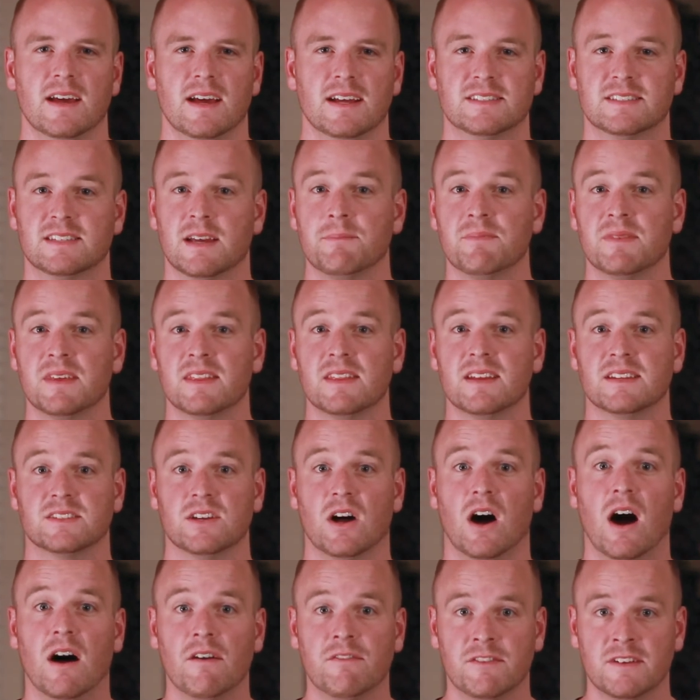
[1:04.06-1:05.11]
It's something that's
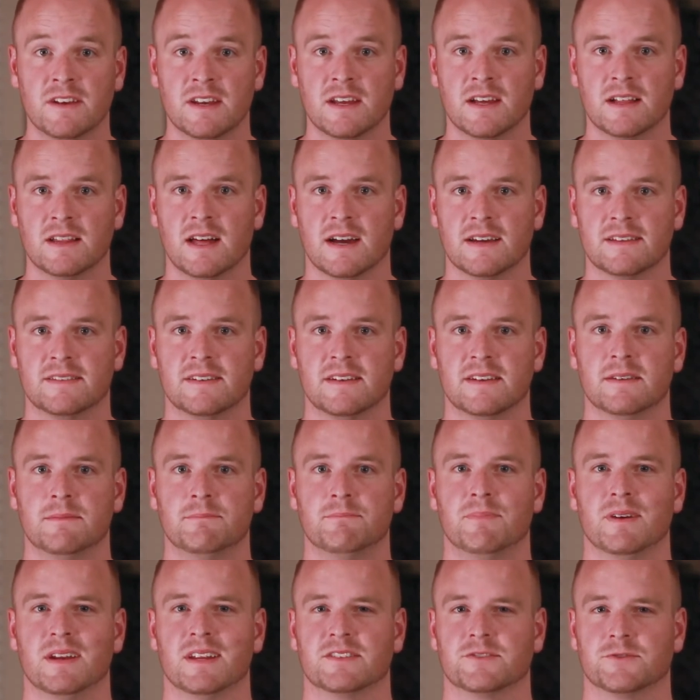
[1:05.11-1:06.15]
often neglected,
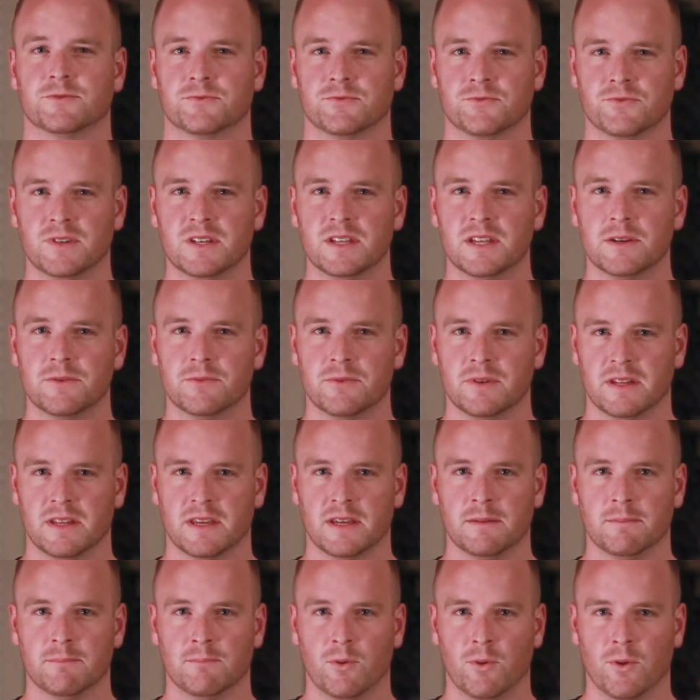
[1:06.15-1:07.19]
but it's really, really
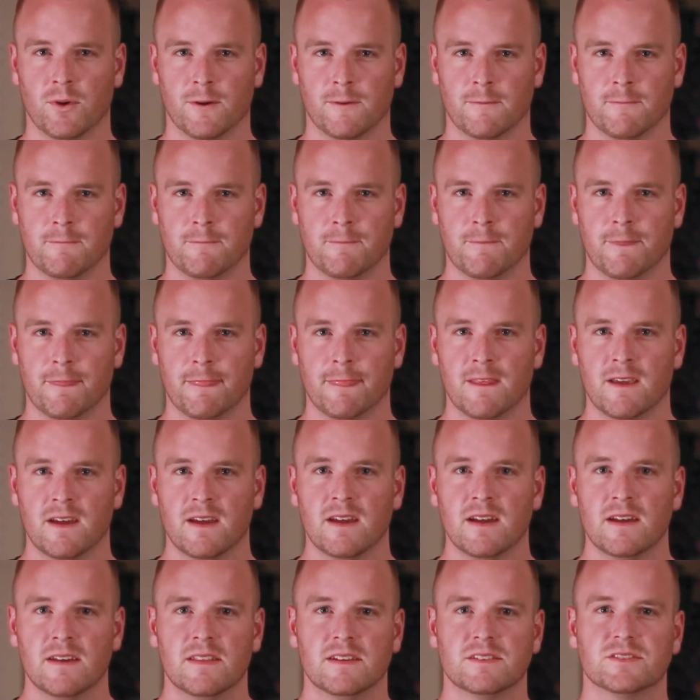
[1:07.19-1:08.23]
important.
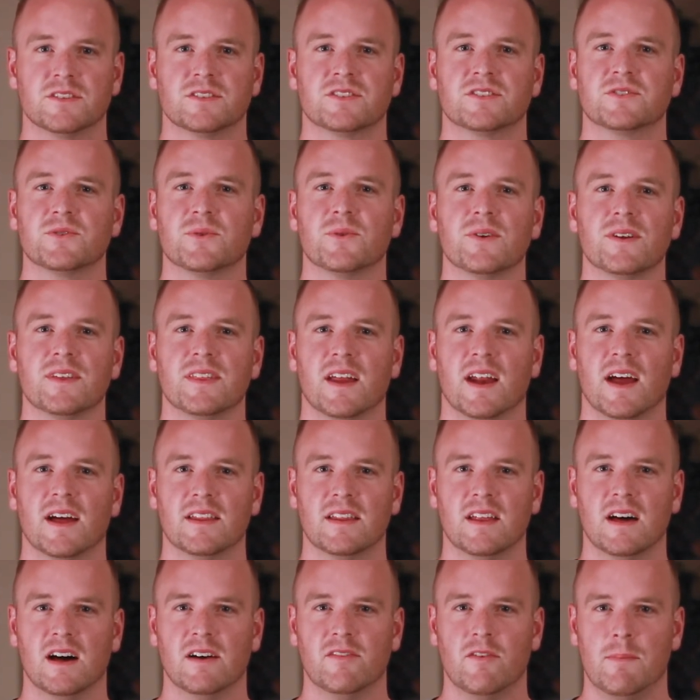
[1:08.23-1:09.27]
There's a story that I
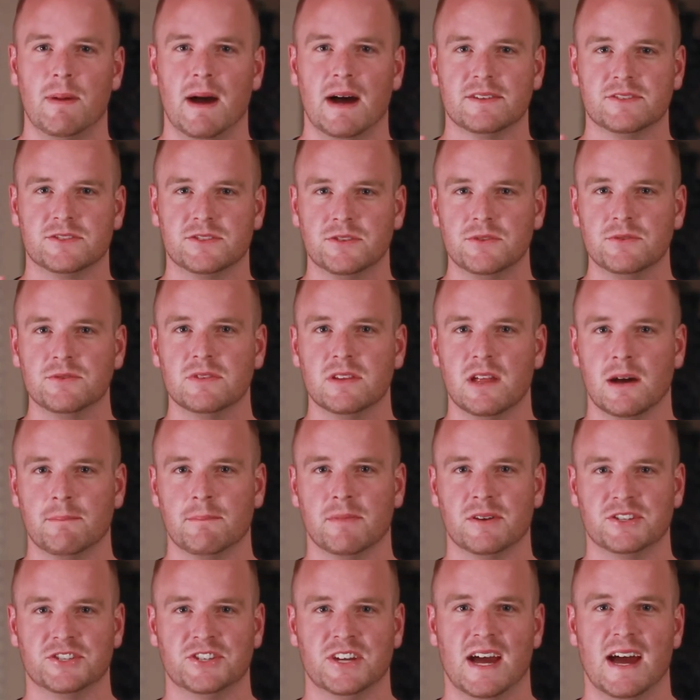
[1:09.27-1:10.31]
love about two
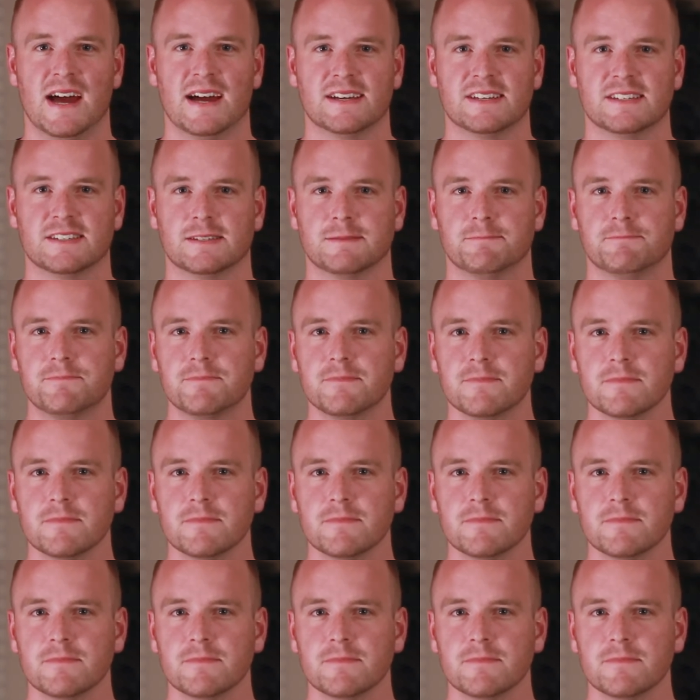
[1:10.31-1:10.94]
lumberjacks.